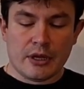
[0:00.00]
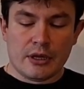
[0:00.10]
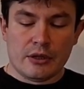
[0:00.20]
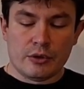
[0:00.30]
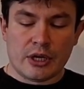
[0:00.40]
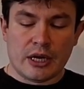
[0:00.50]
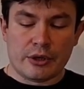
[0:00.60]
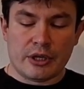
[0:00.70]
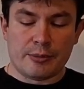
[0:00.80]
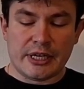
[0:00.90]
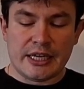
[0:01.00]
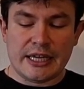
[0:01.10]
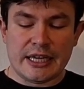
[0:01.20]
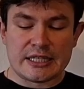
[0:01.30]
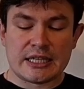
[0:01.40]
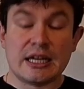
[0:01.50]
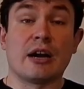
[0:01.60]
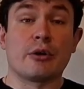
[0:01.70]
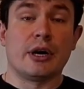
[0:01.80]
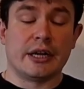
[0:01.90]
Look how he played against
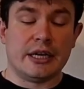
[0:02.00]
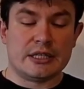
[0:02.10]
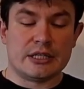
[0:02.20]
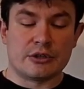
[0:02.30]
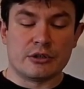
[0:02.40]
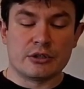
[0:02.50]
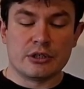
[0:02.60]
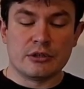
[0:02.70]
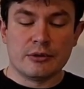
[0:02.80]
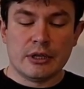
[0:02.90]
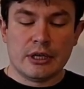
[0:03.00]
Caruana in Toronto.